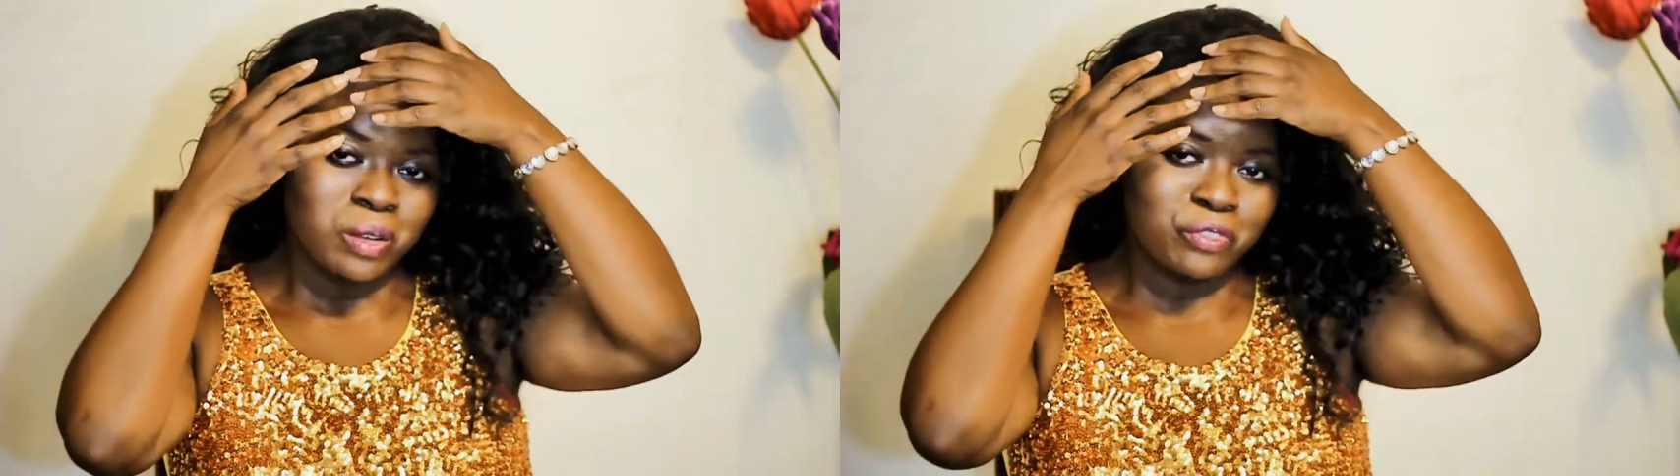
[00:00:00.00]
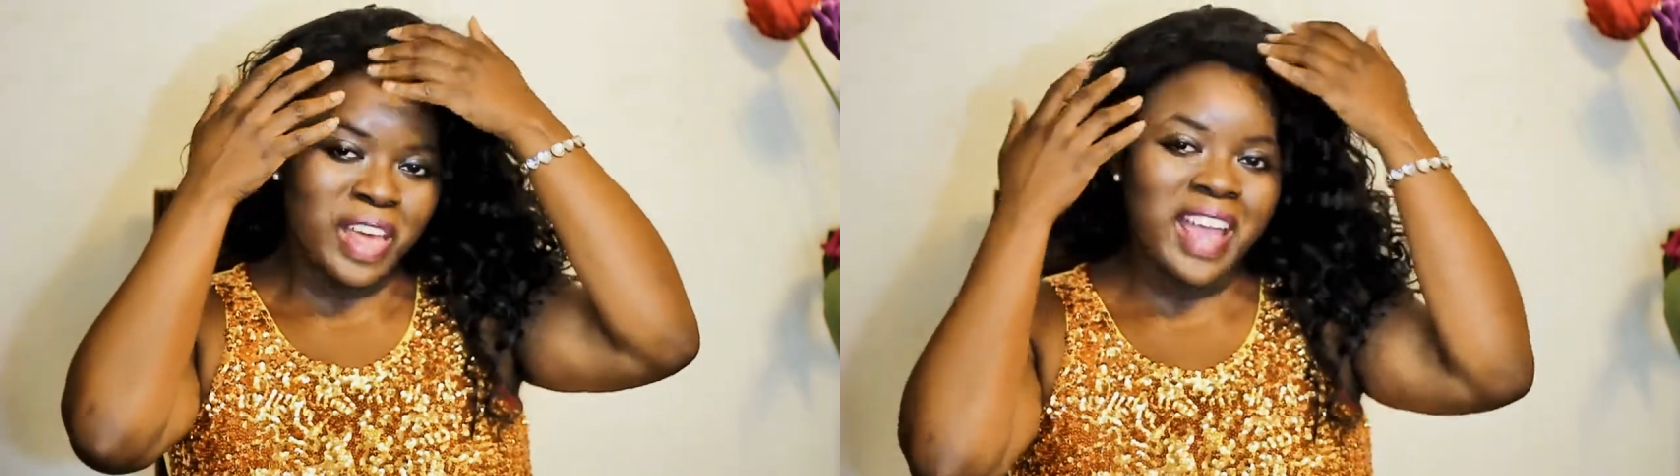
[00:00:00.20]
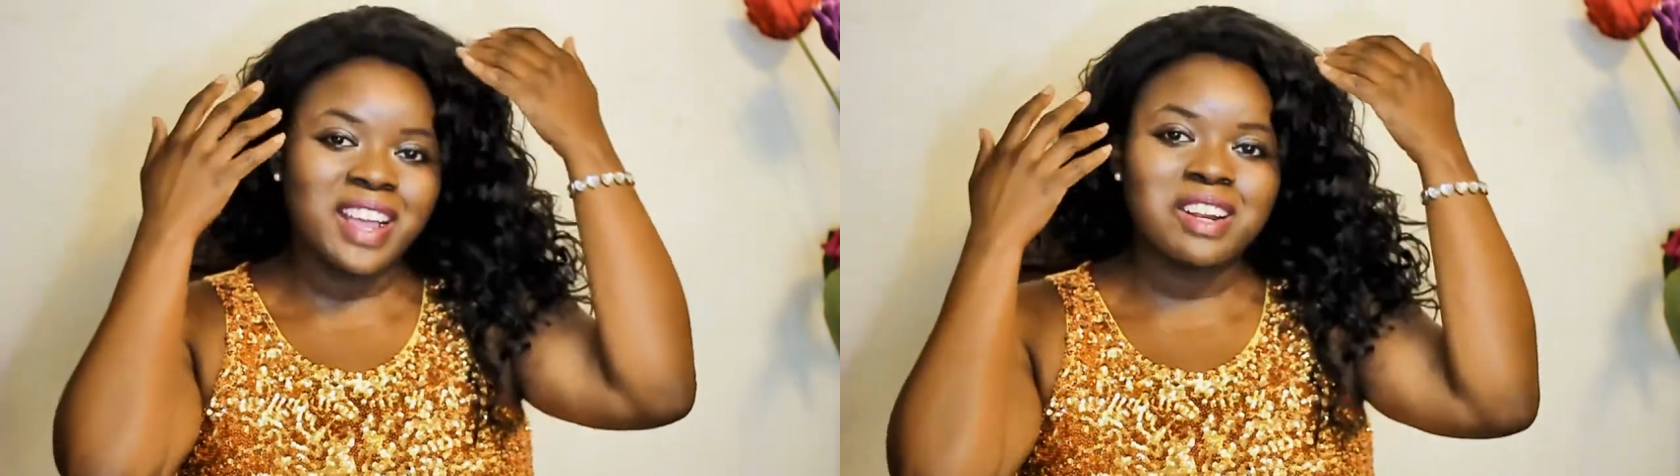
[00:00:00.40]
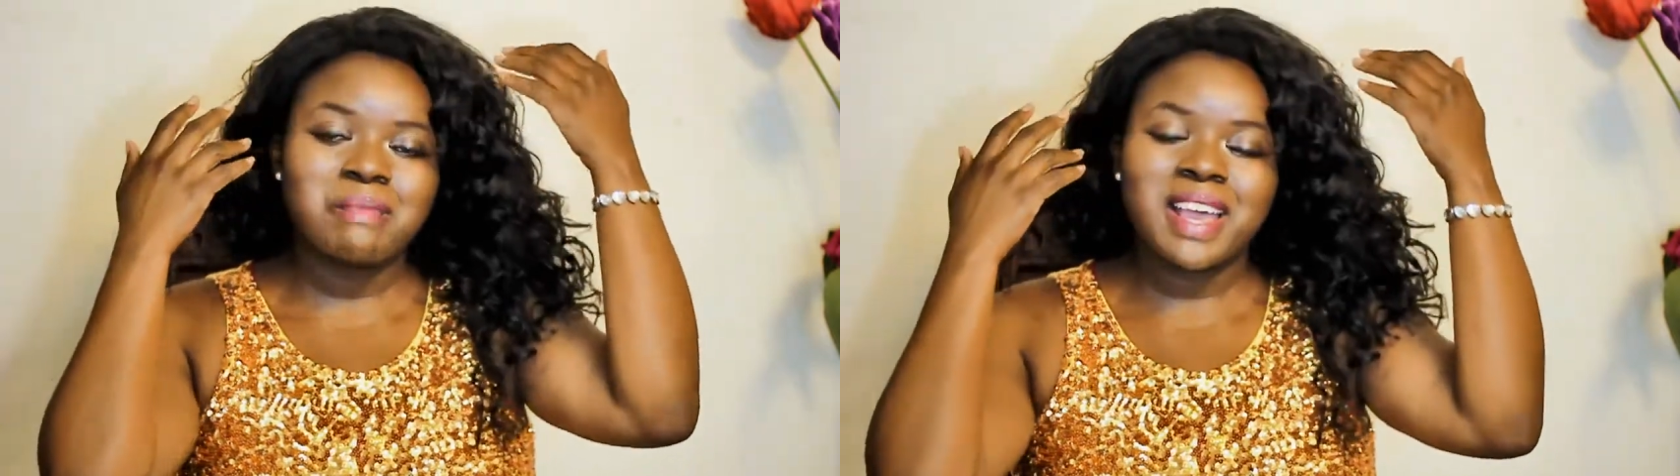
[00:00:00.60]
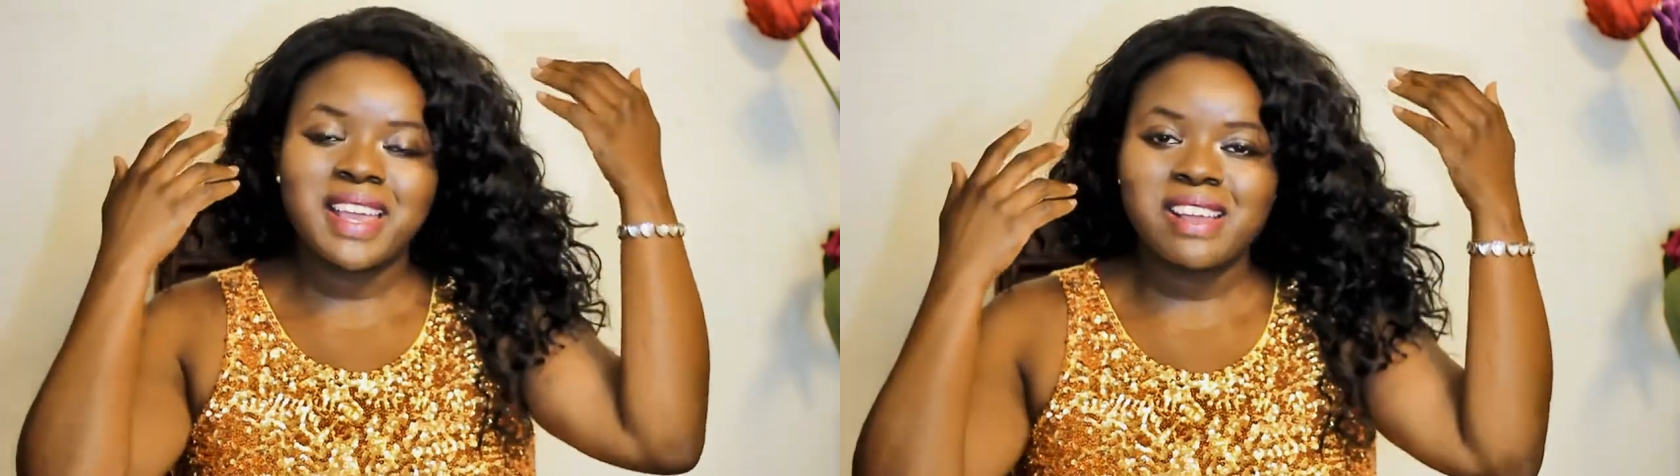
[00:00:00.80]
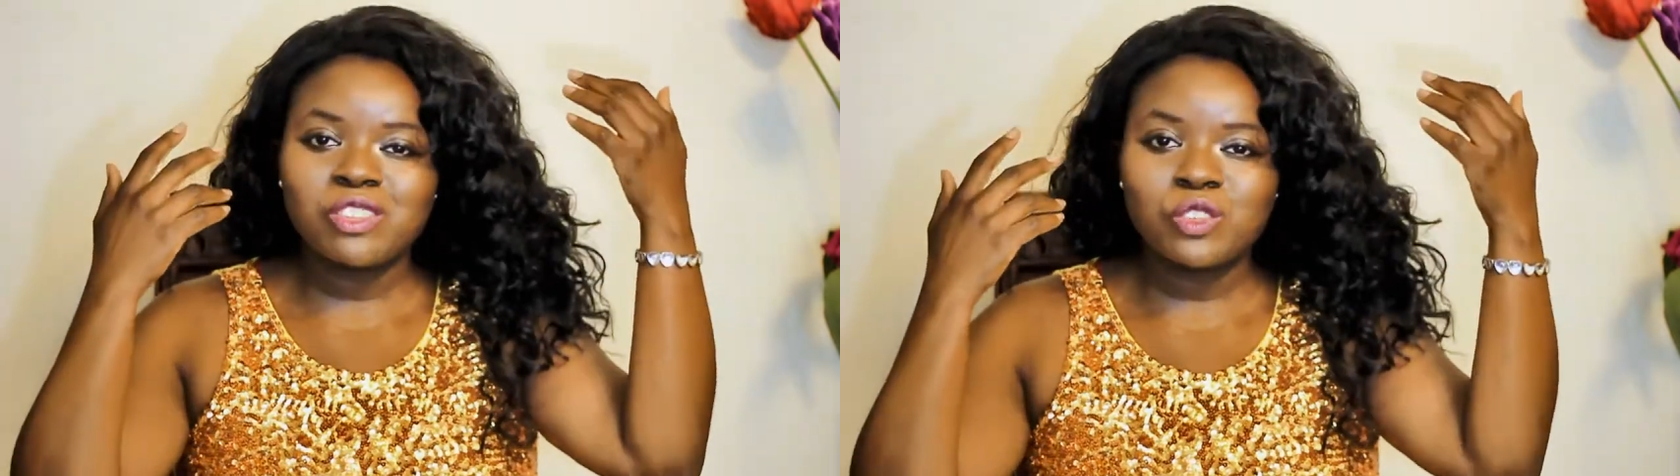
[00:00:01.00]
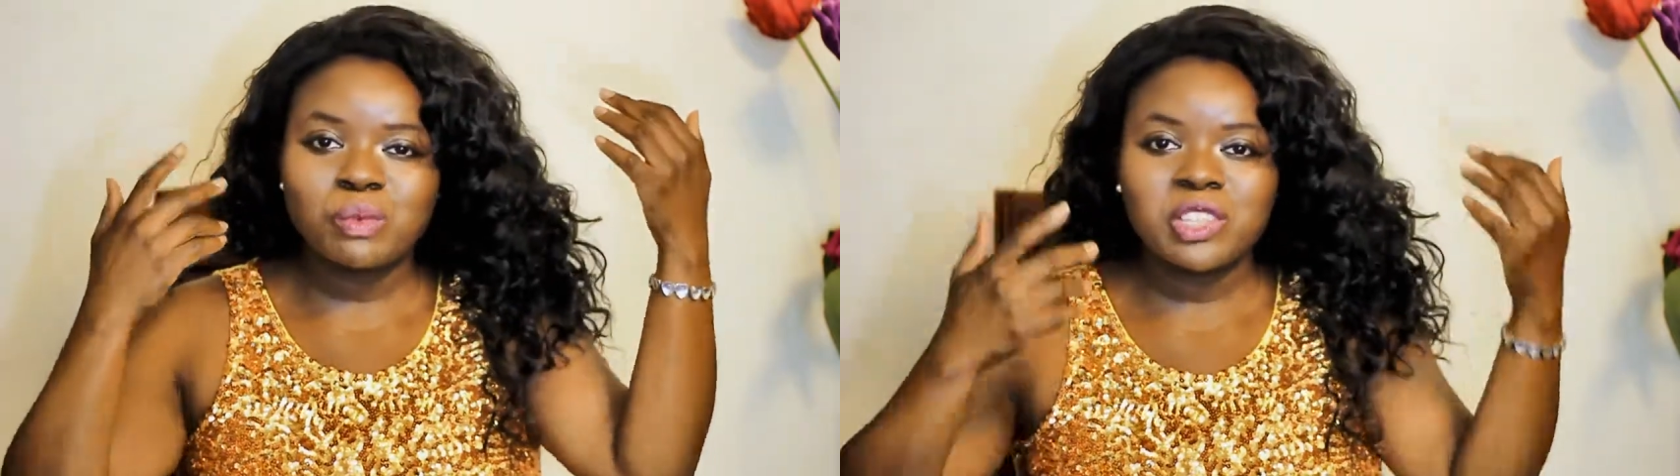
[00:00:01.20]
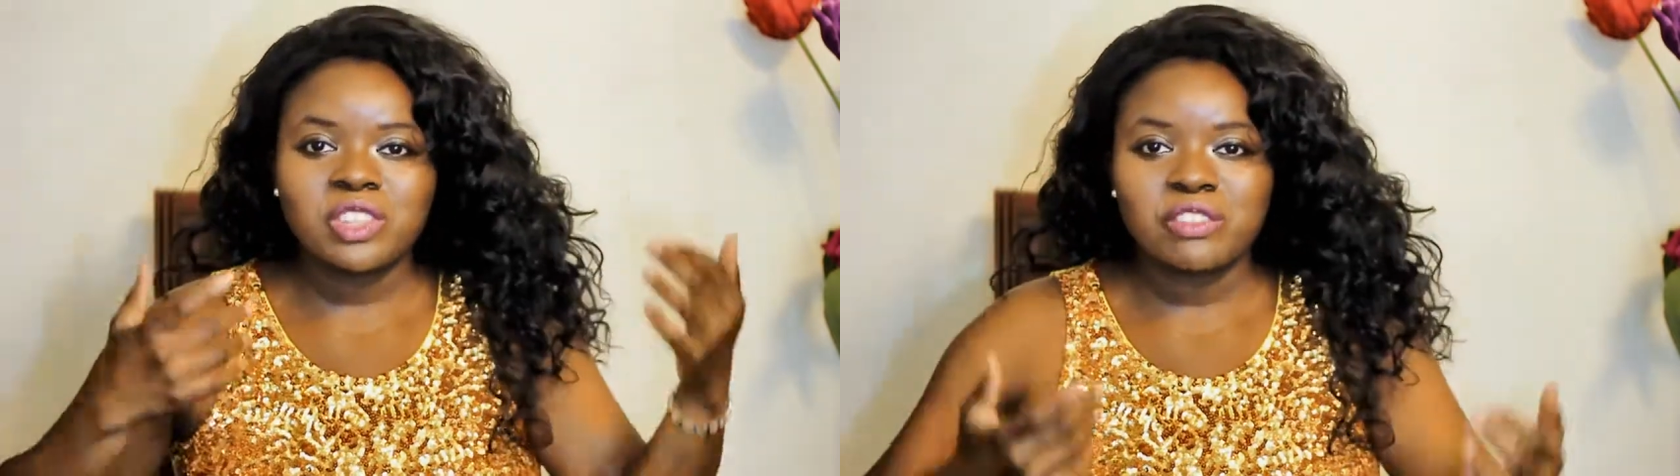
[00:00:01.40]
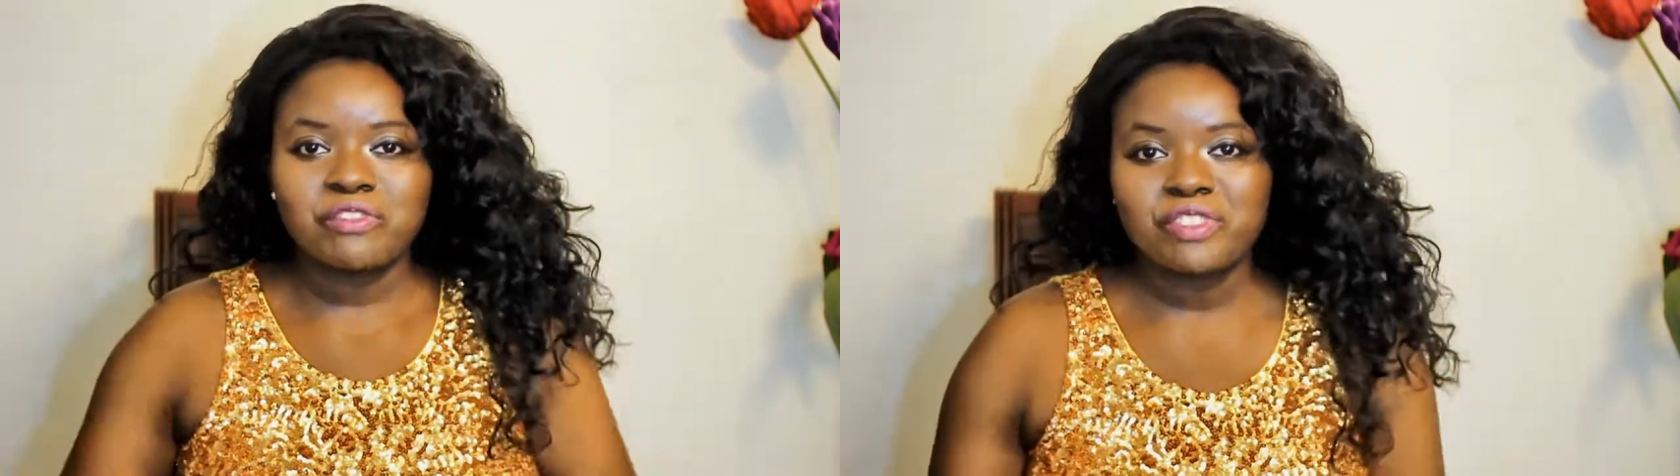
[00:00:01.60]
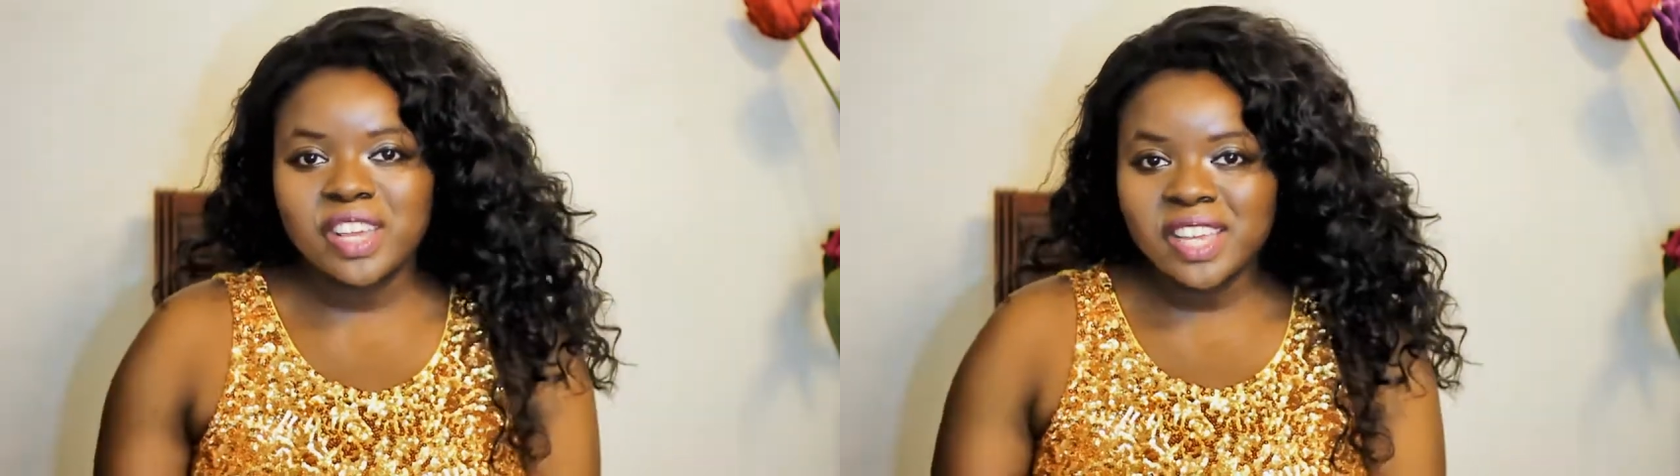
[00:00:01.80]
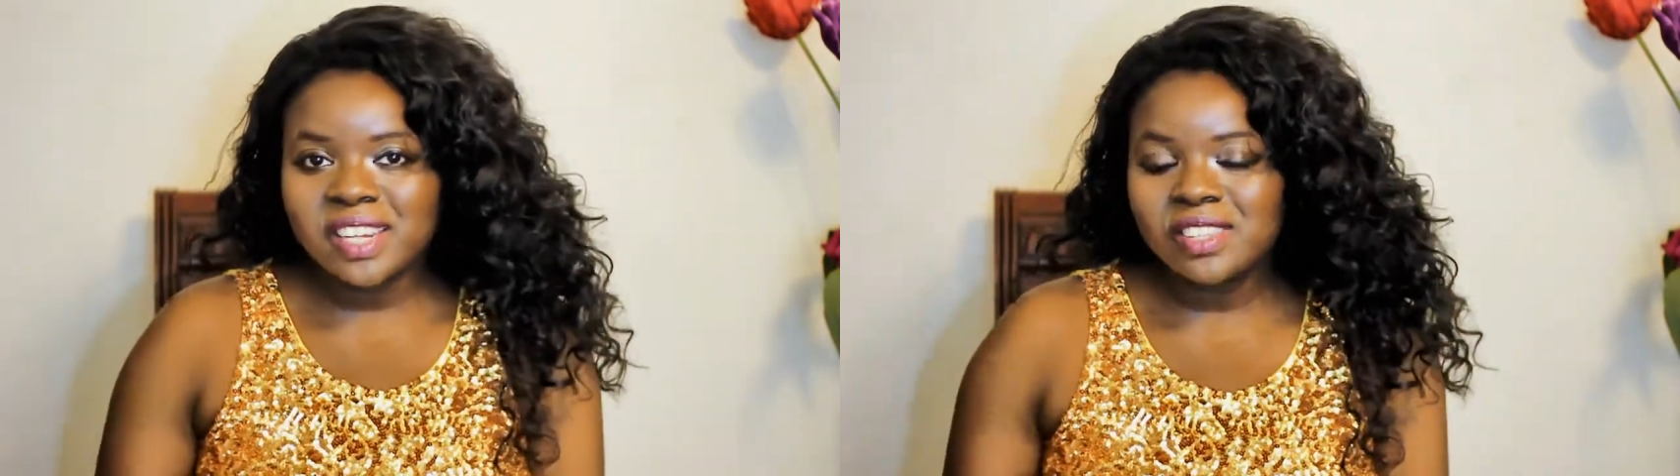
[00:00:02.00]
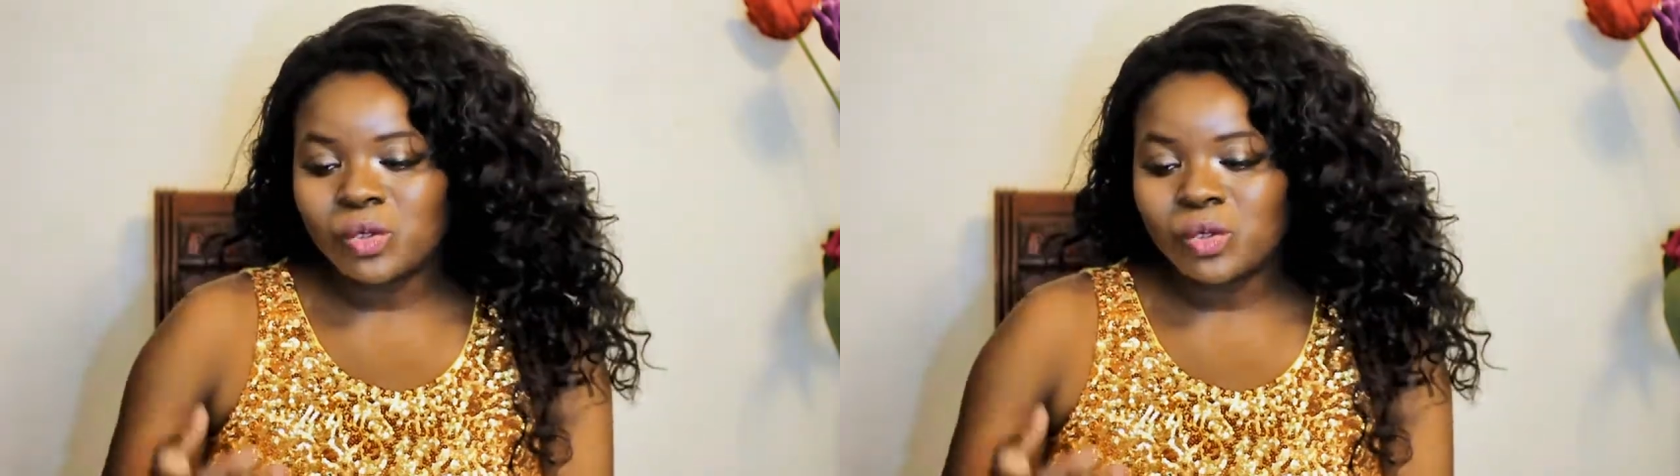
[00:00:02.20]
flat iron my hair too much in the front,